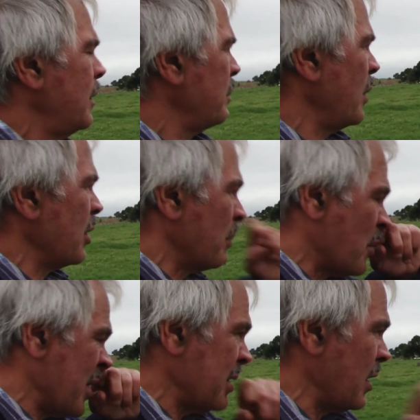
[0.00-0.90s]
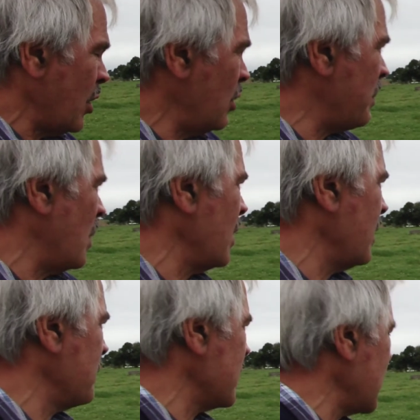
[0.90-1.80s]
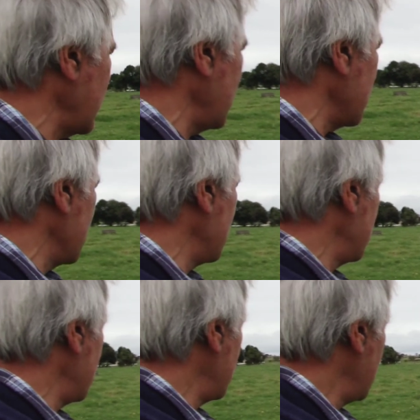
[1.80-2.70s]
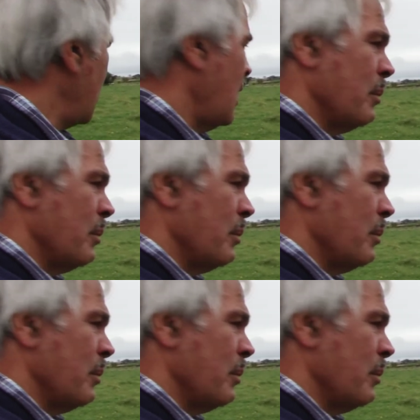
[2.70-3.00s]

by the present occupier of this land, a